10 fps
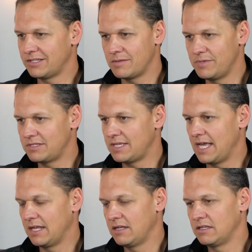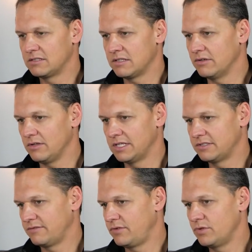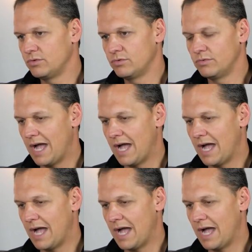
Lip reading: can be scanned in as little as a few